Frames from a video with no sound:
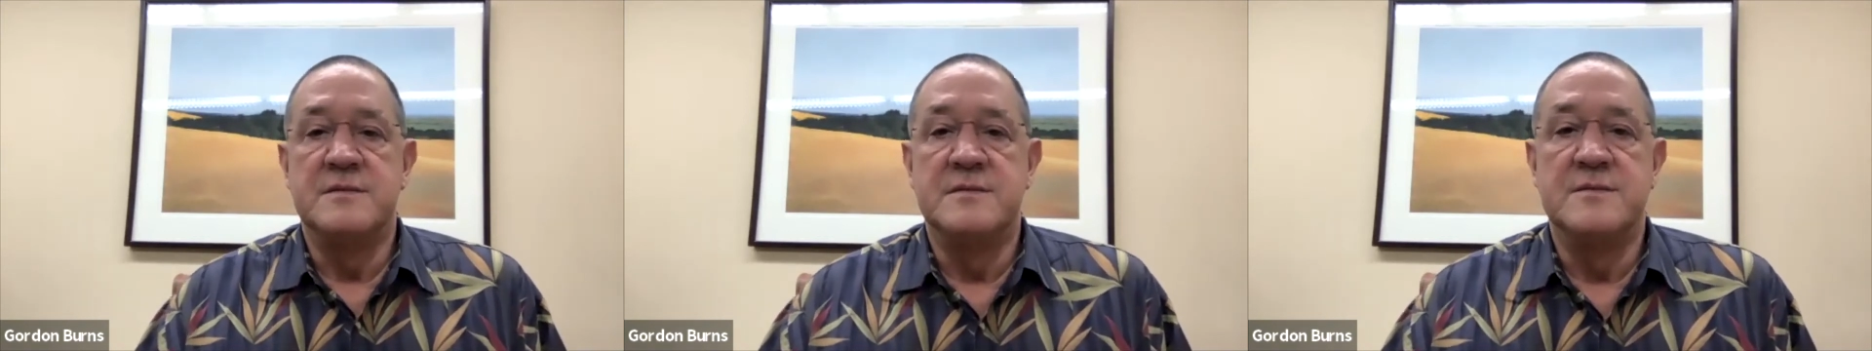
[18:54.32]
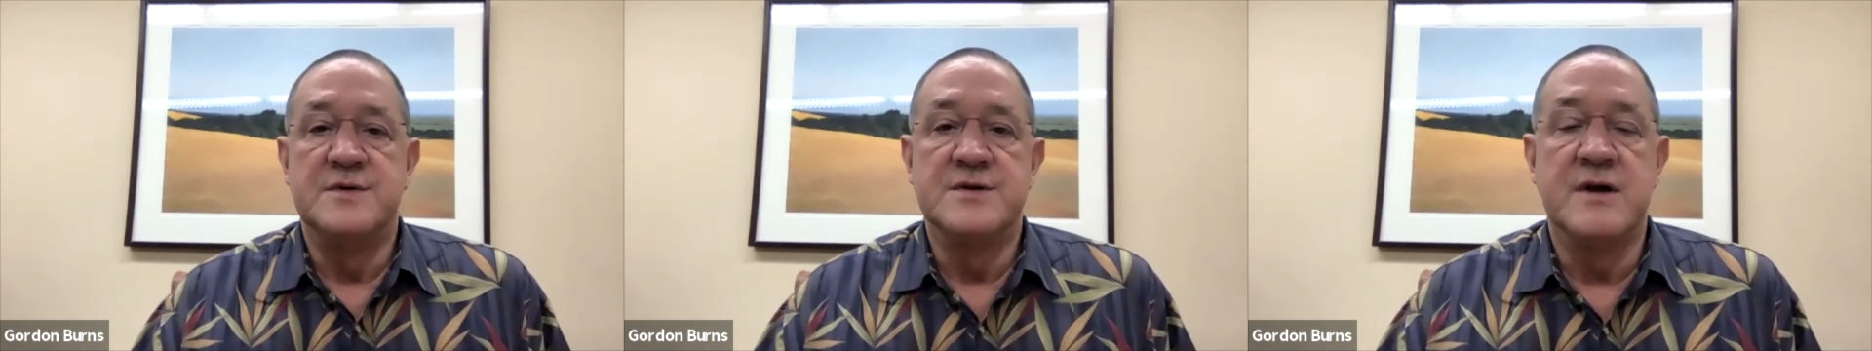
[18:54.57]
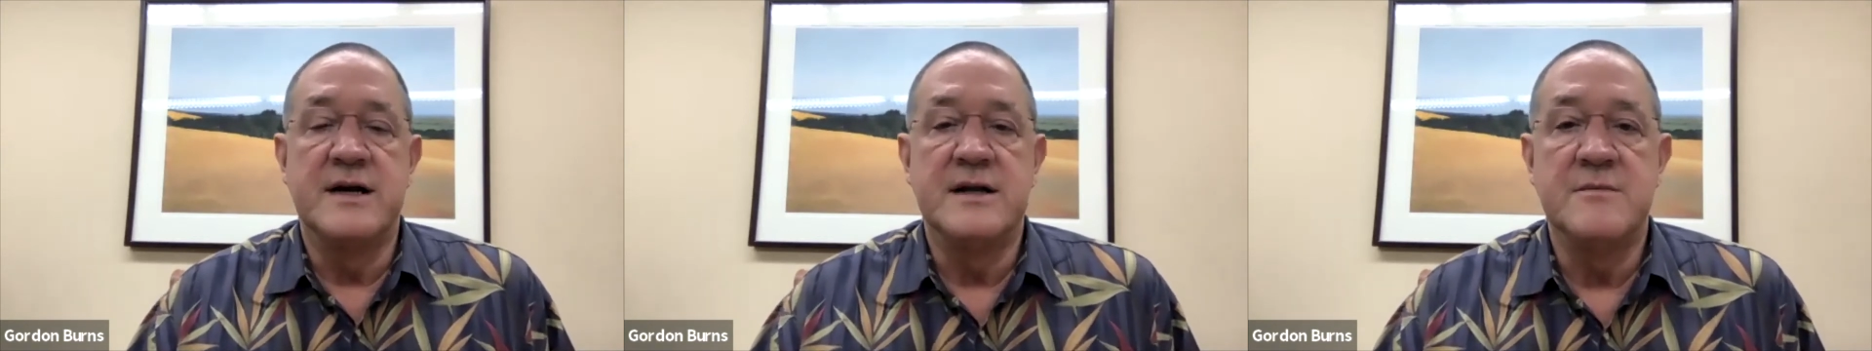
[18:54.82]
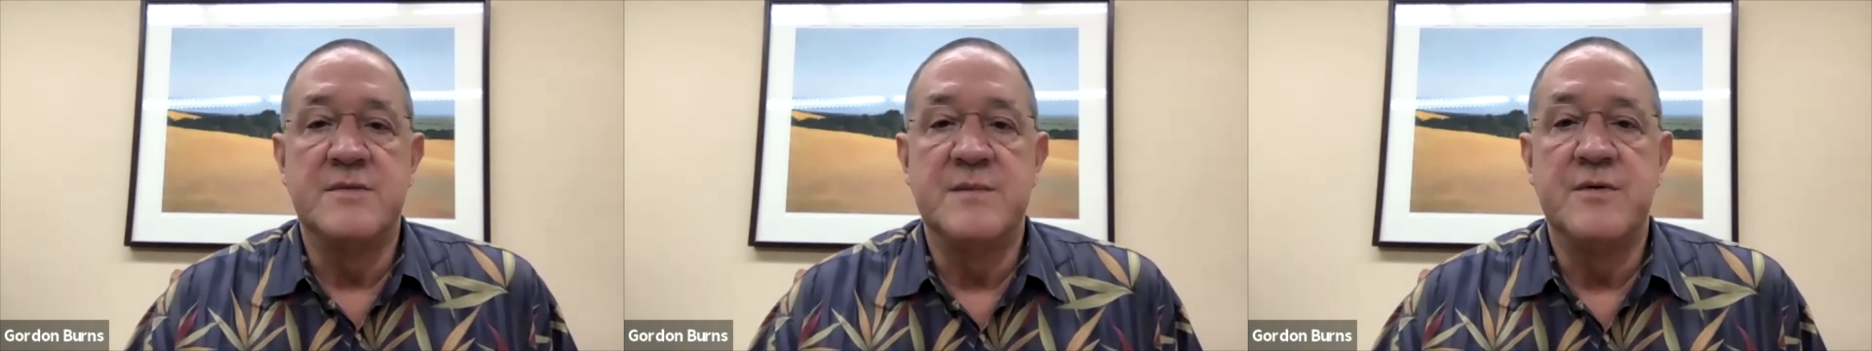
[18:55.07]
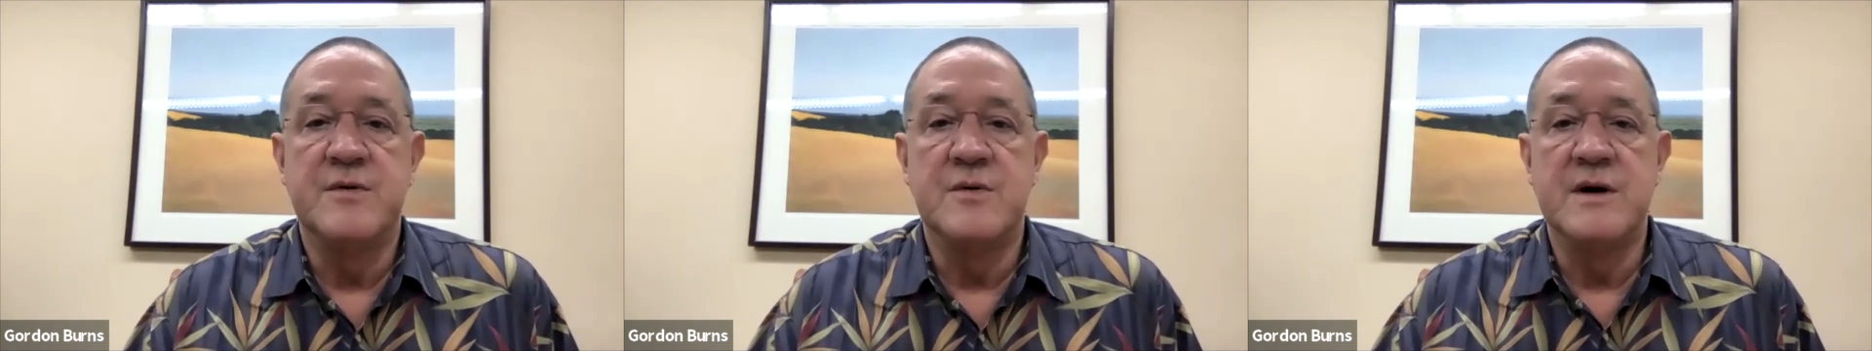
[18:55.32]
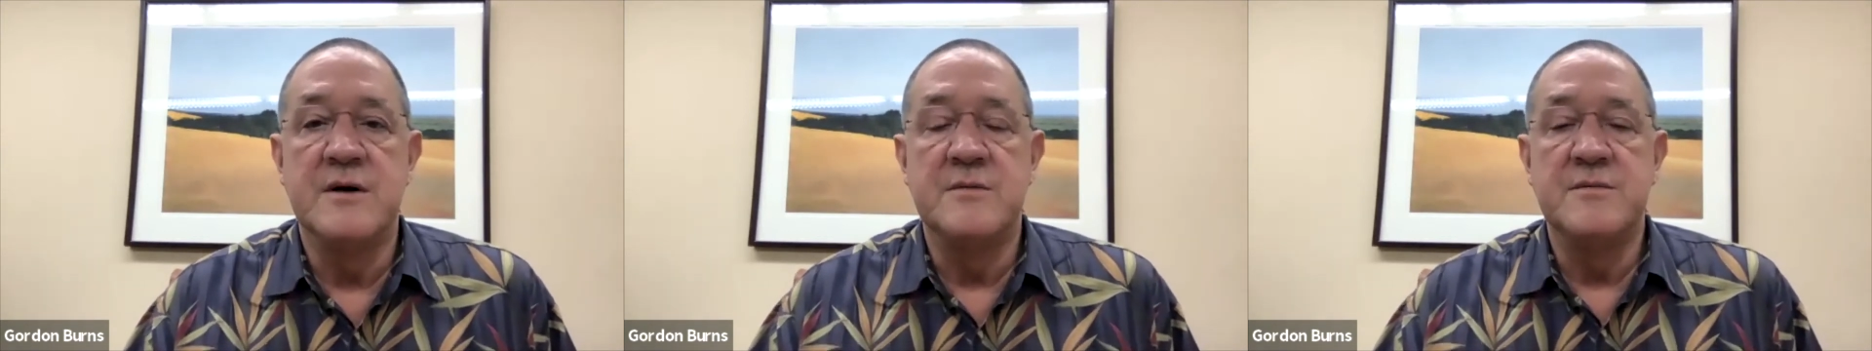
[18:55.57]
sliding people
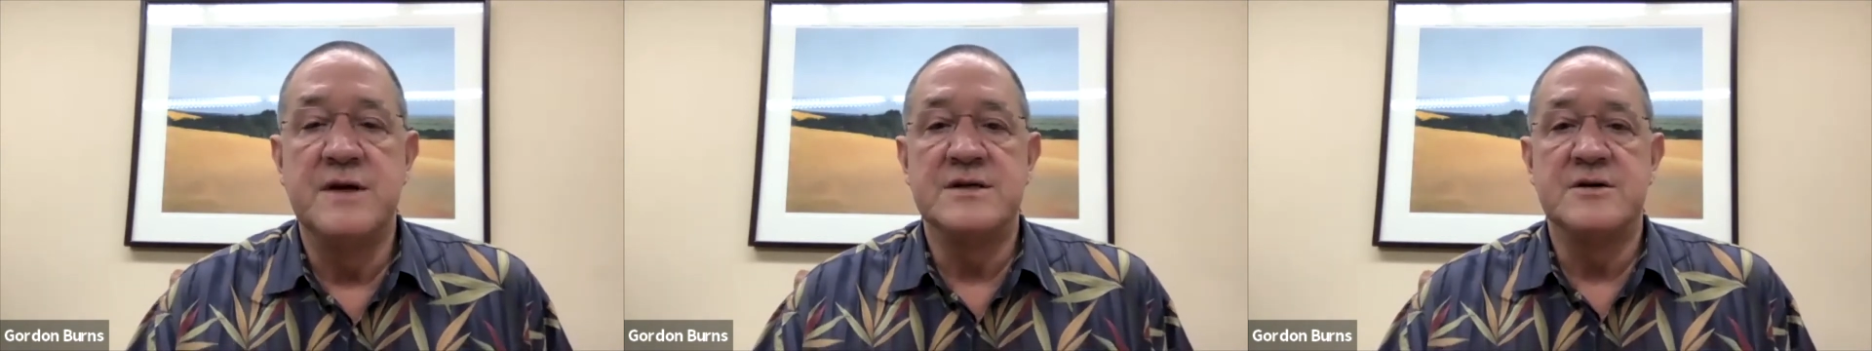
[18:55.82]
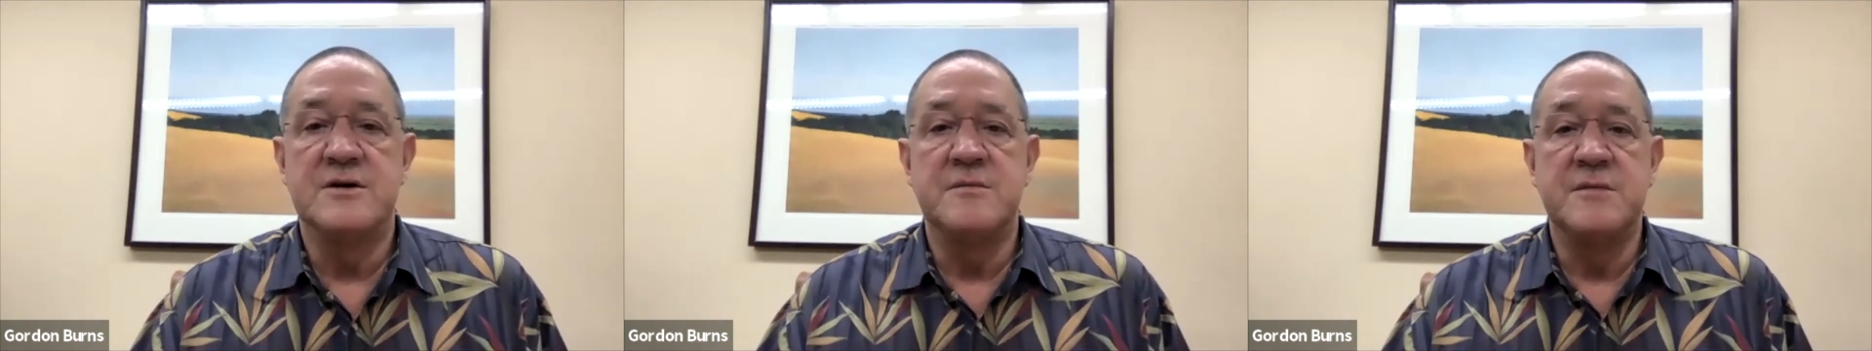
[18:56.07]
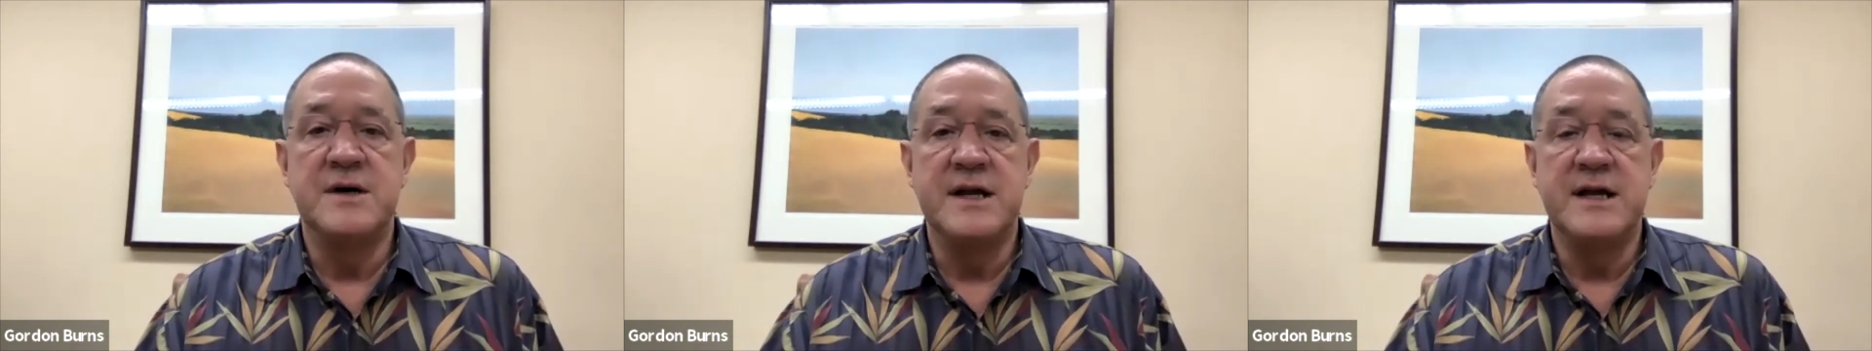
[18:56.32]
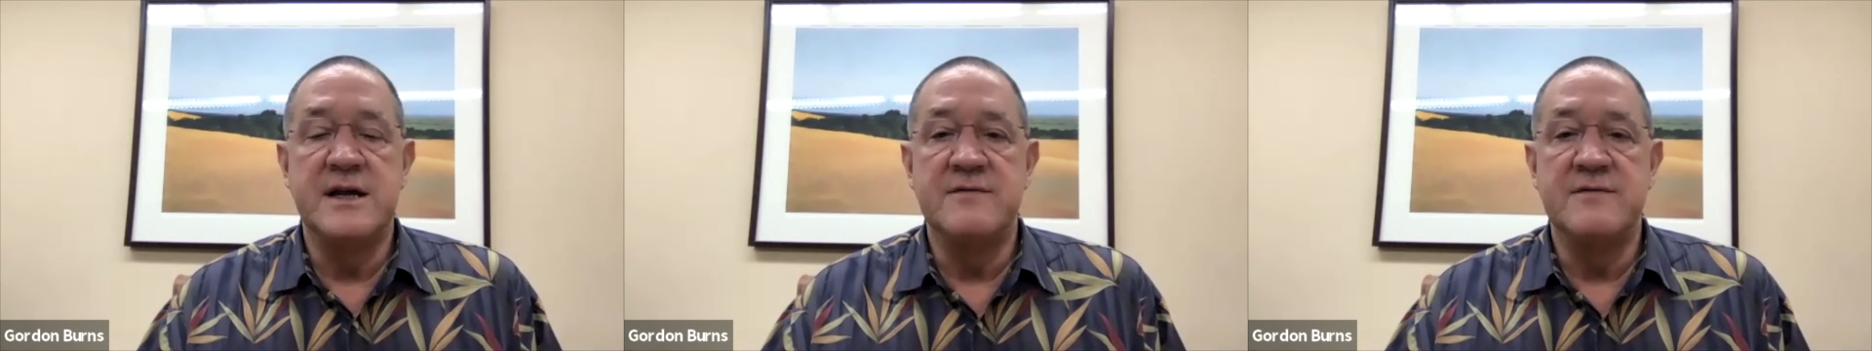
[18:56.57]
around based on money.